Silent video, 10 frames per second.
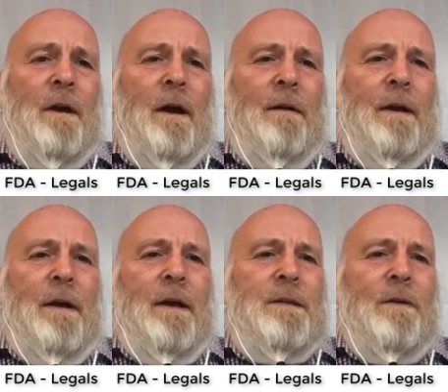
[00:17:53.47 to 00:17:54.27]
You know,
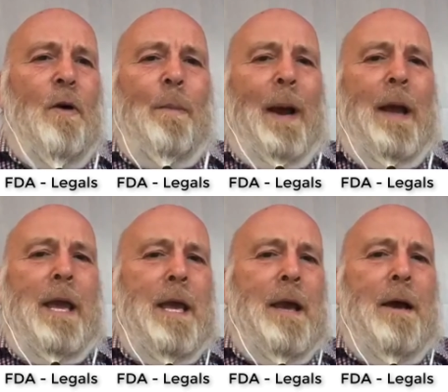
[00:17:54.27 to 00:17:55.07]
it's not about
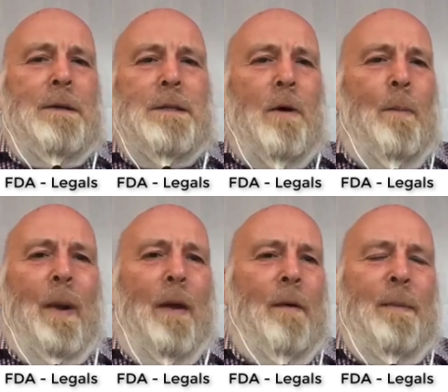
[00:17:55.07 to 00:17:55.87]
ego. It's not
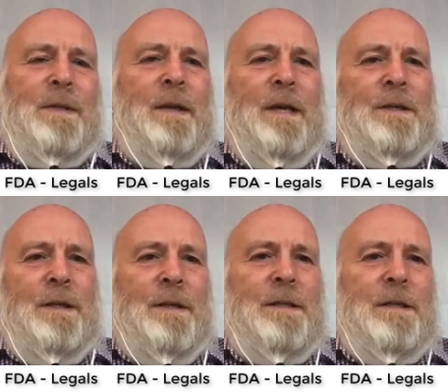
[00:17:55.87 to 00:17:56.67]
about
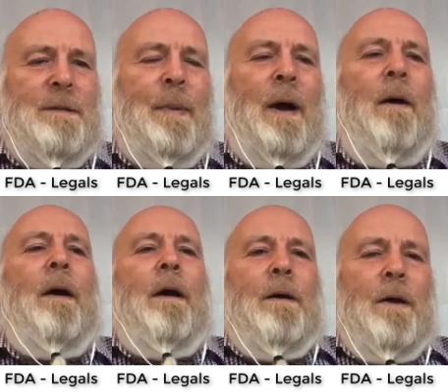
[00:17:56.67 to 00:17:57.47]
reputation. This is about,
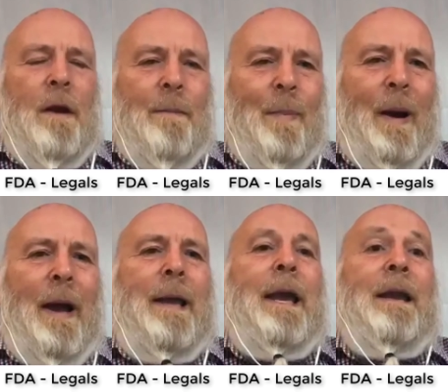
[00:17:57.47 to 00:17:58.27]
you know,
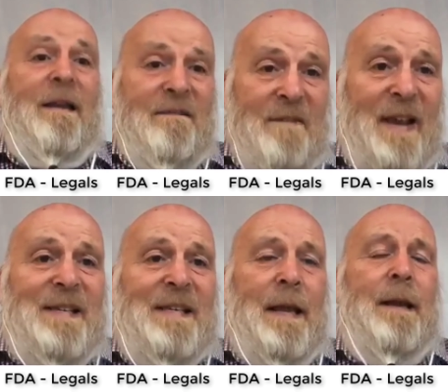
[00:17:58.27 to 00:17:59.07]
paying,
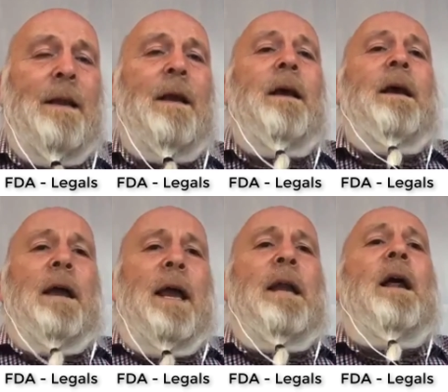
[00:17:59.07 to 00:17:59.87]
investing
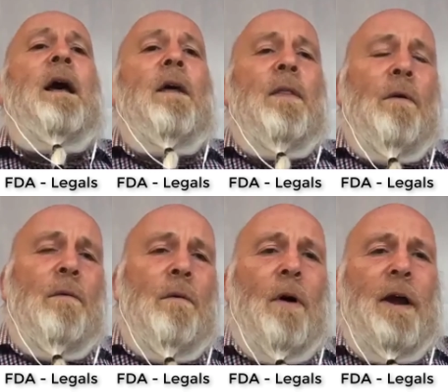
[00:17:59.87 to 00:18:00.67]
in the
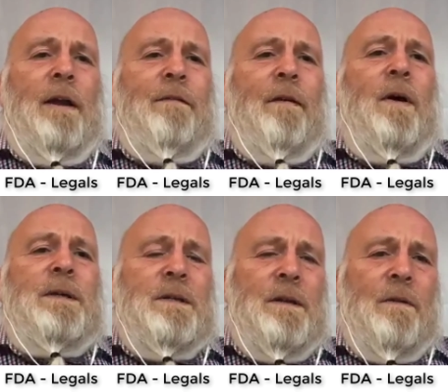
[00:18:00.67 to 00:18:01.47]
right
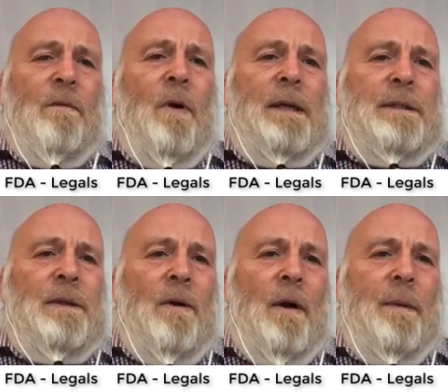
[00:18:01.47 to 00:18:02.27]
advice at the right
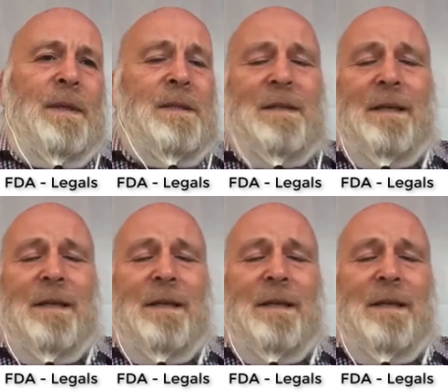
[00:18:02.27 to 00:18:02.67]
time.